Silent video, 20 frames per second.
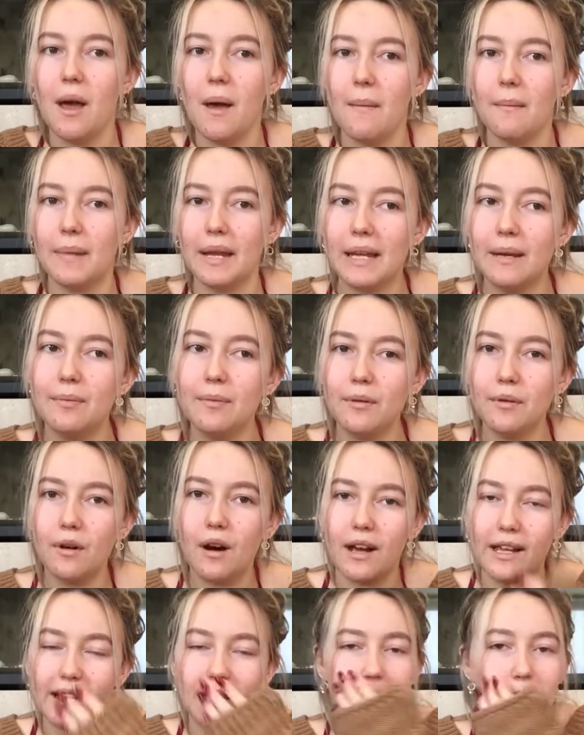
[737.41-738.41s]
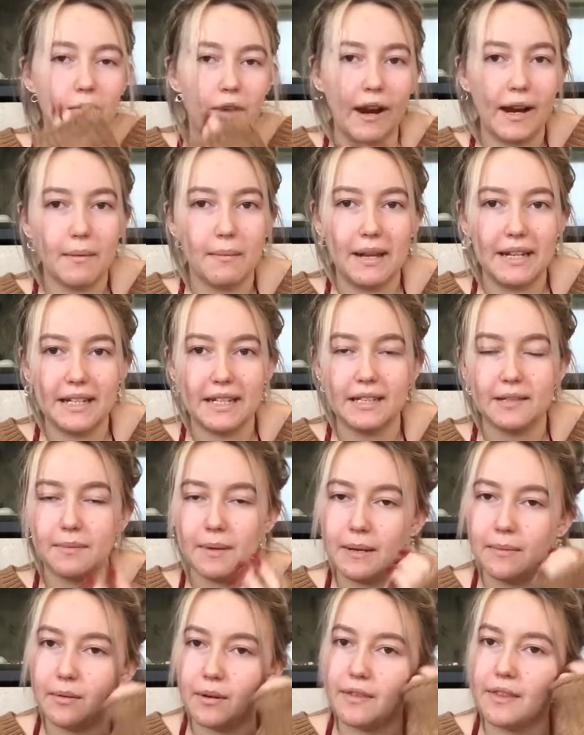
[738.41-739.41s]
People, I keep recommending it to
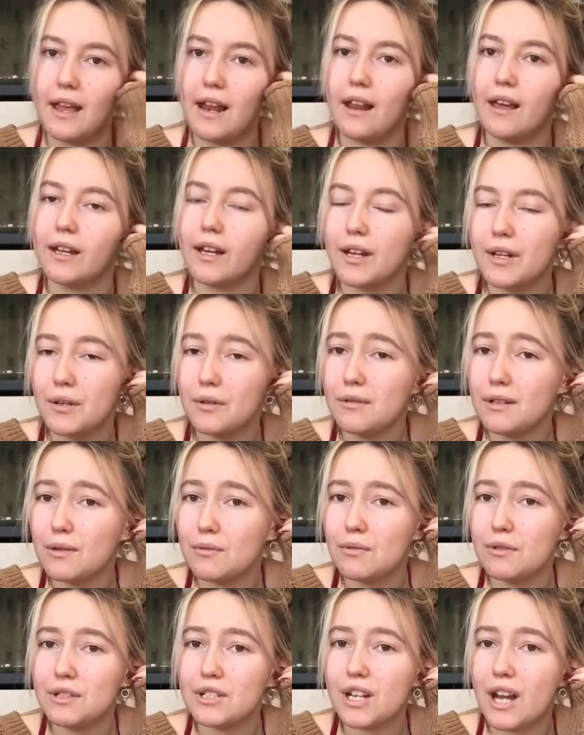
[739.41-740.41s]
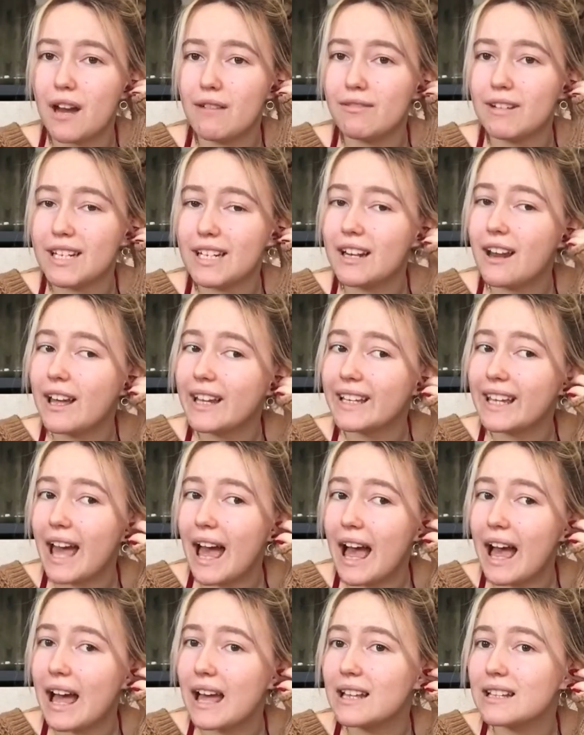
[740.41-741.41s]
people and they're like, I don't want to watch it, I really like
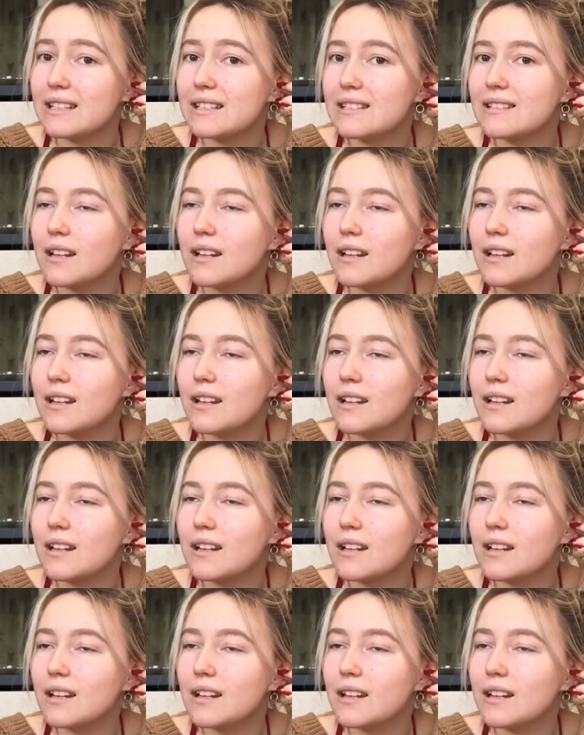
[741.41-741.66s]
cats.